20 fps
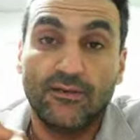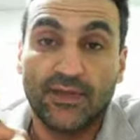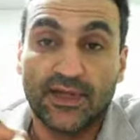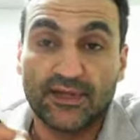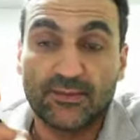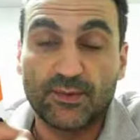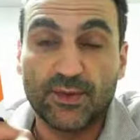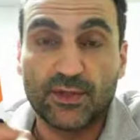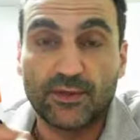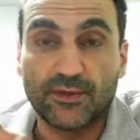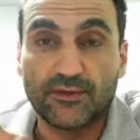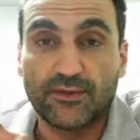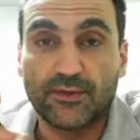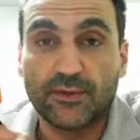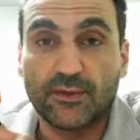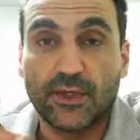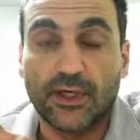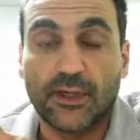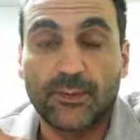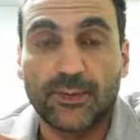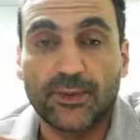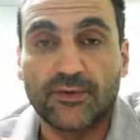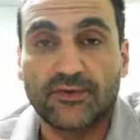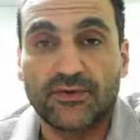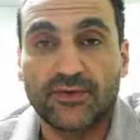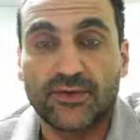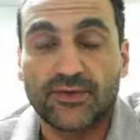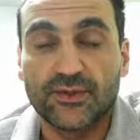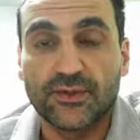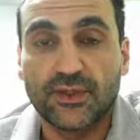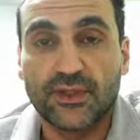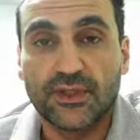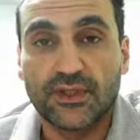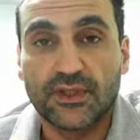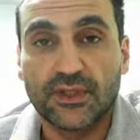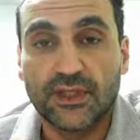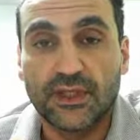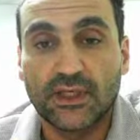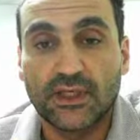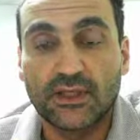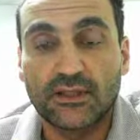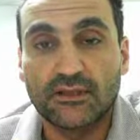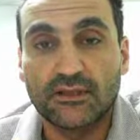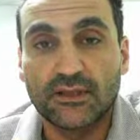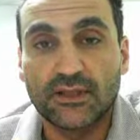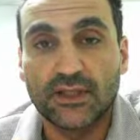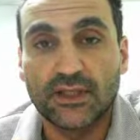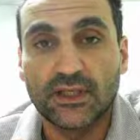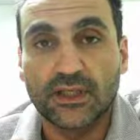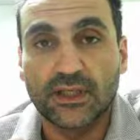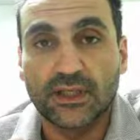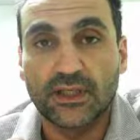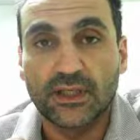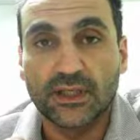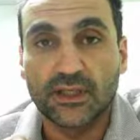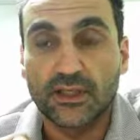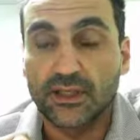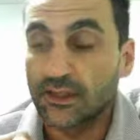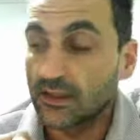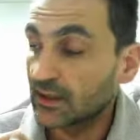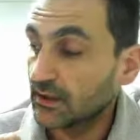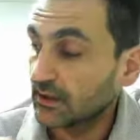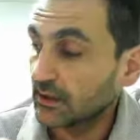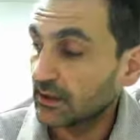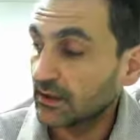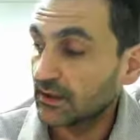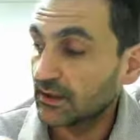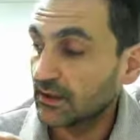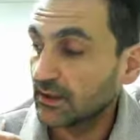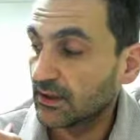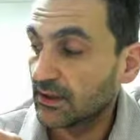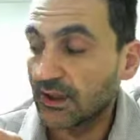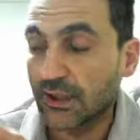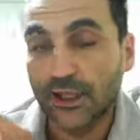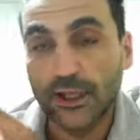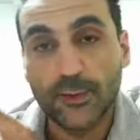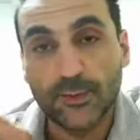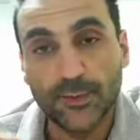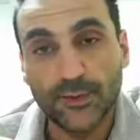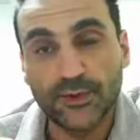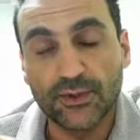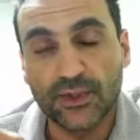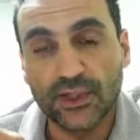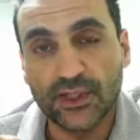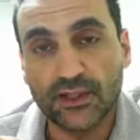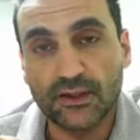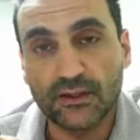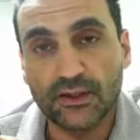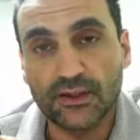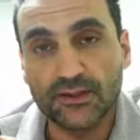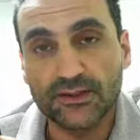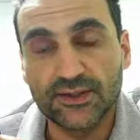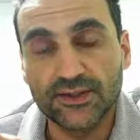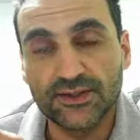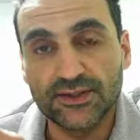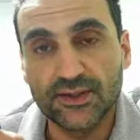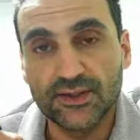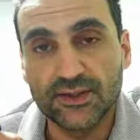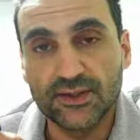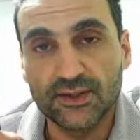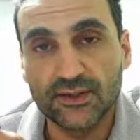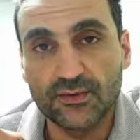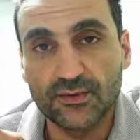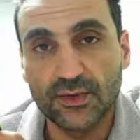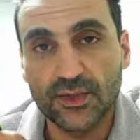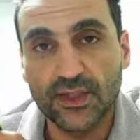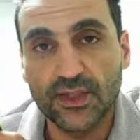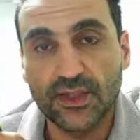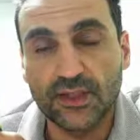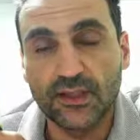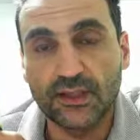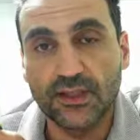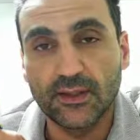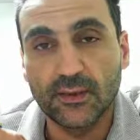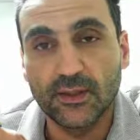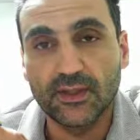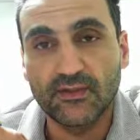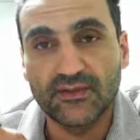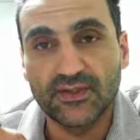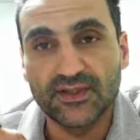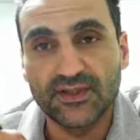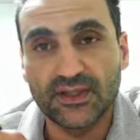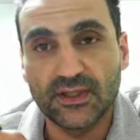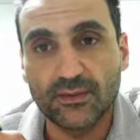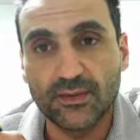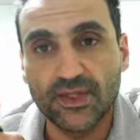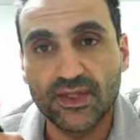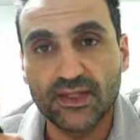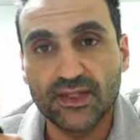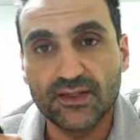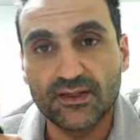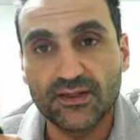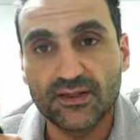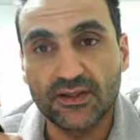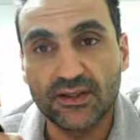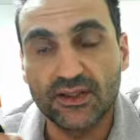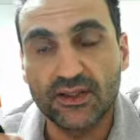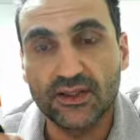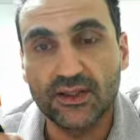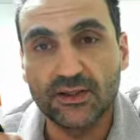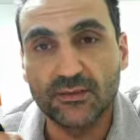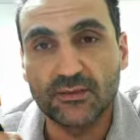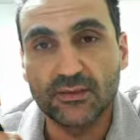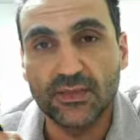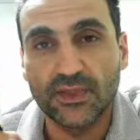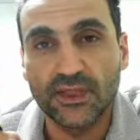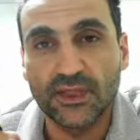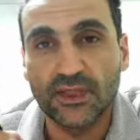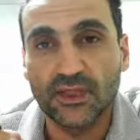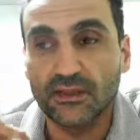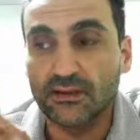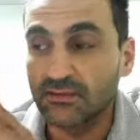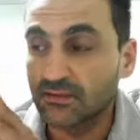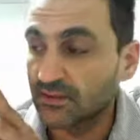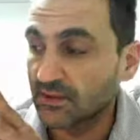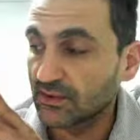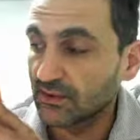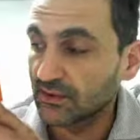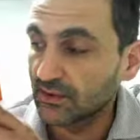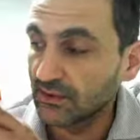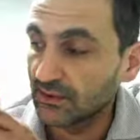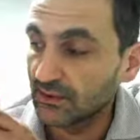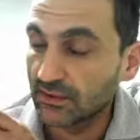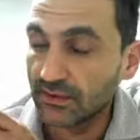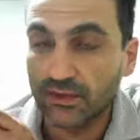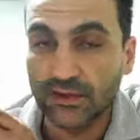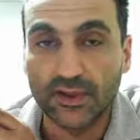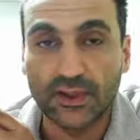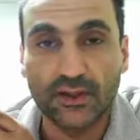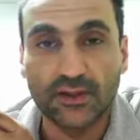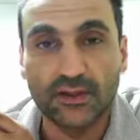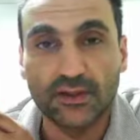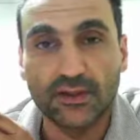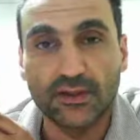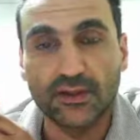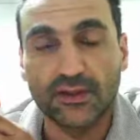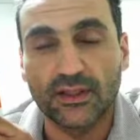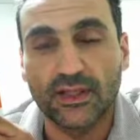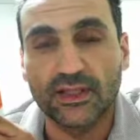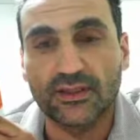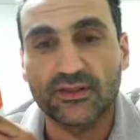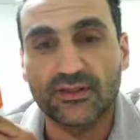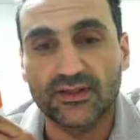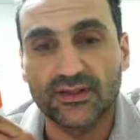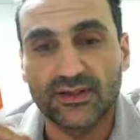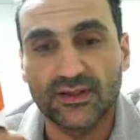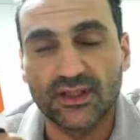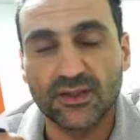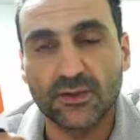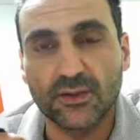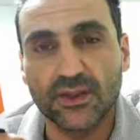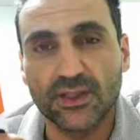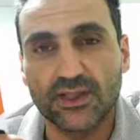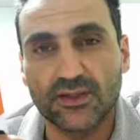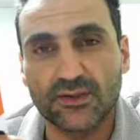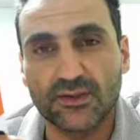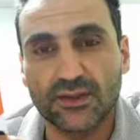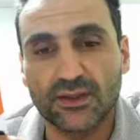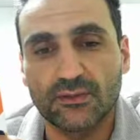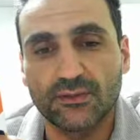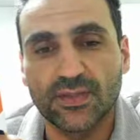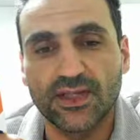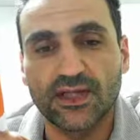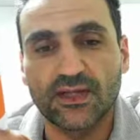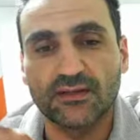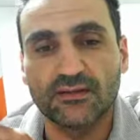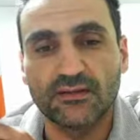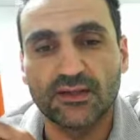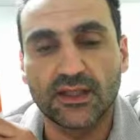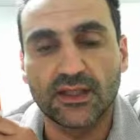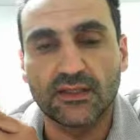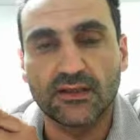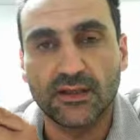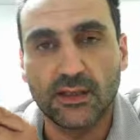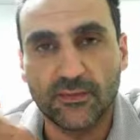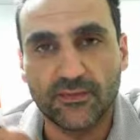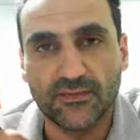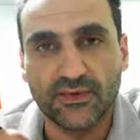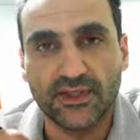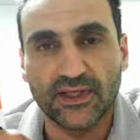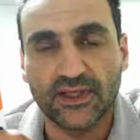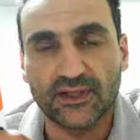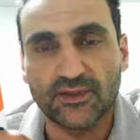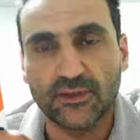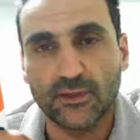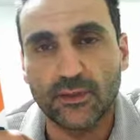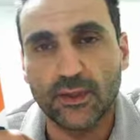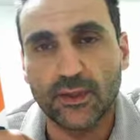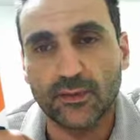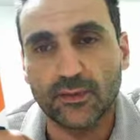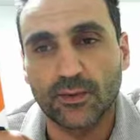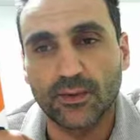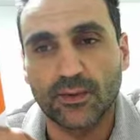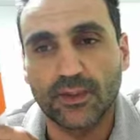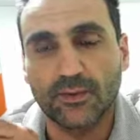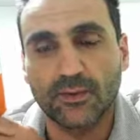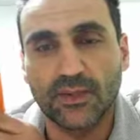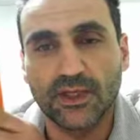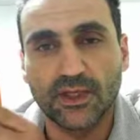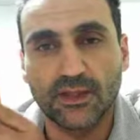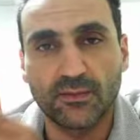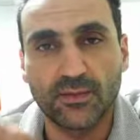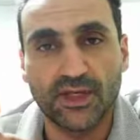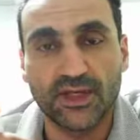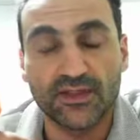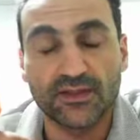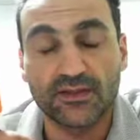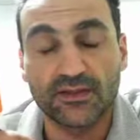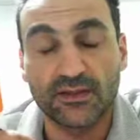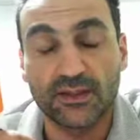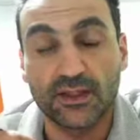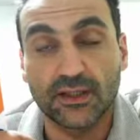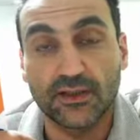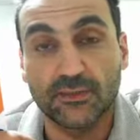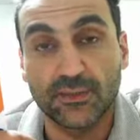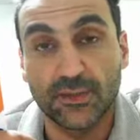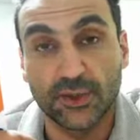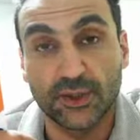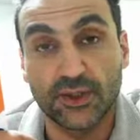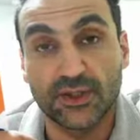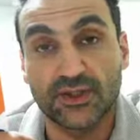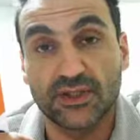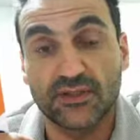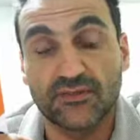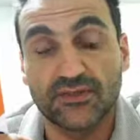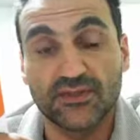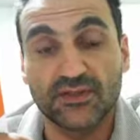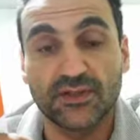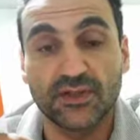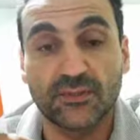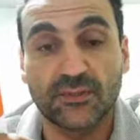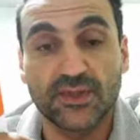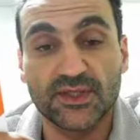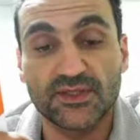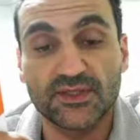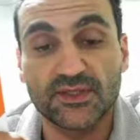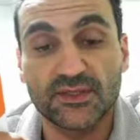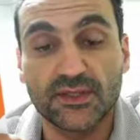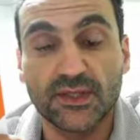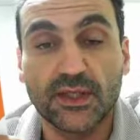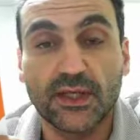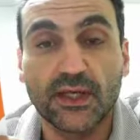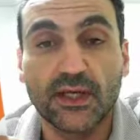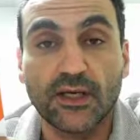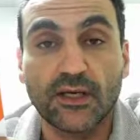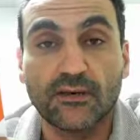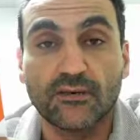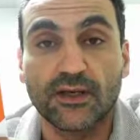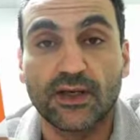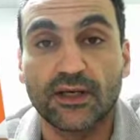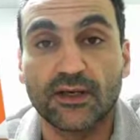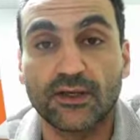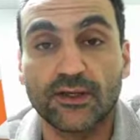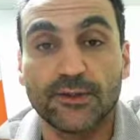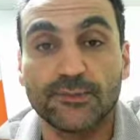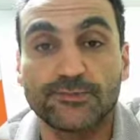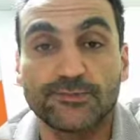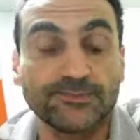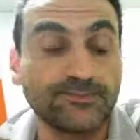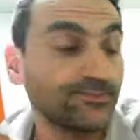That's my review. I hope you've enjoyed it, and I hope you do get along to see John Dwyer at one of his seminars, and you know, get to see what he's all about, and hopefully get to work with him. And he makes a huge difference to your business. Thank you.